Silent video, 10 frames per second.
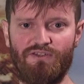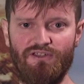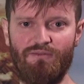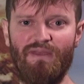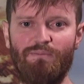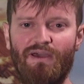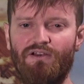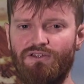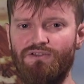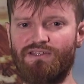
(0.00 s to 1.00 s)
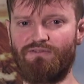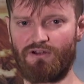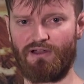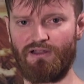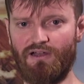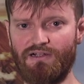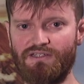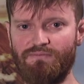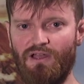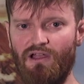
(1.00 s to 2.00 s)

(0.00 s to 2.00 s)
so you can make better use of their unlocks.